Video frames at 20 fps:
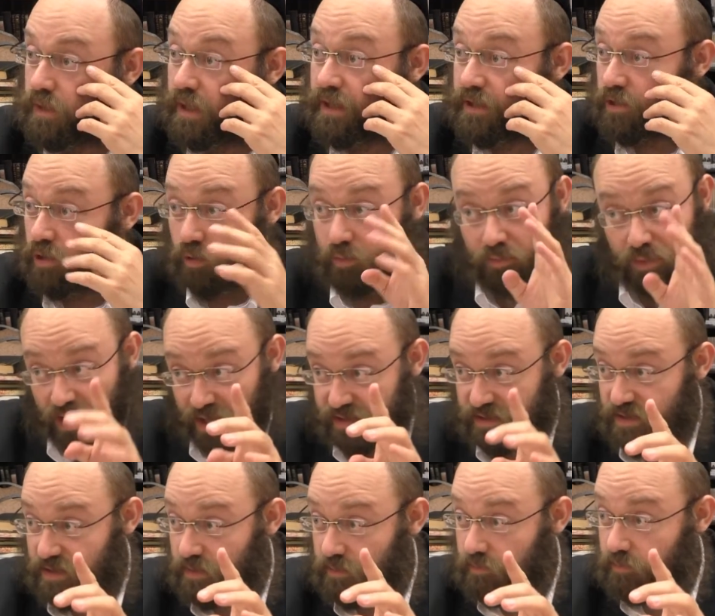Yeah, you don't
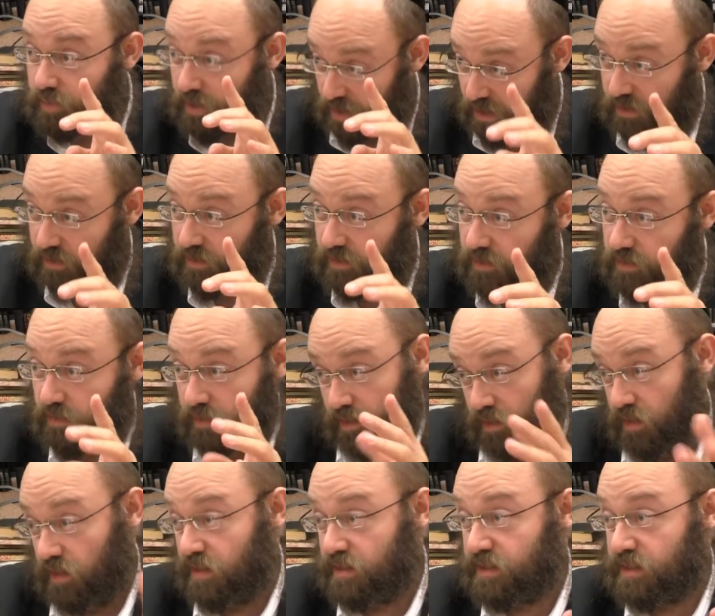must, but, but
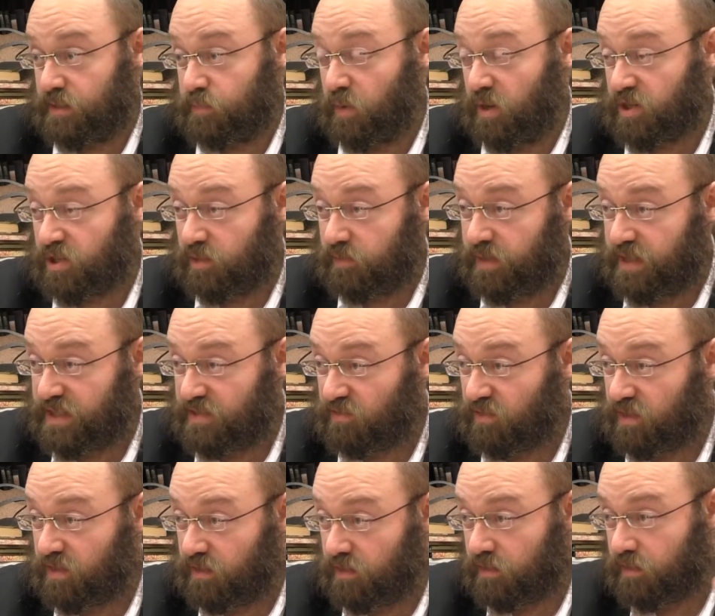it's, it's a special thing.
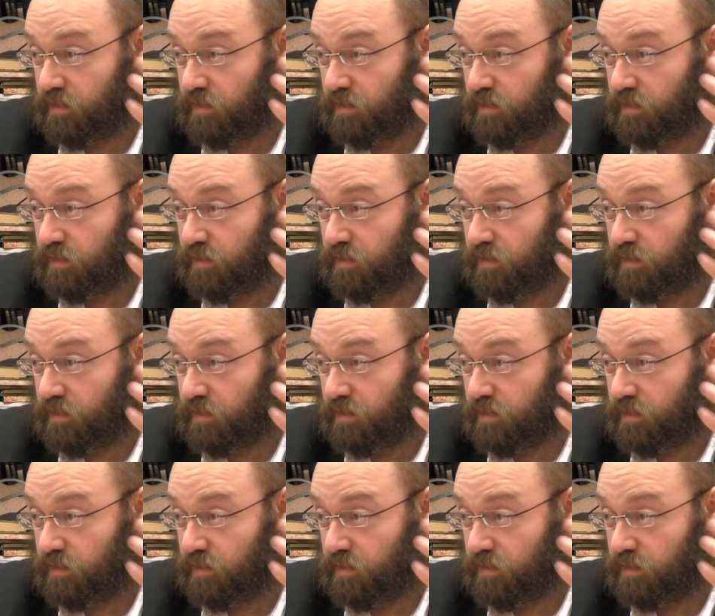mitzvah.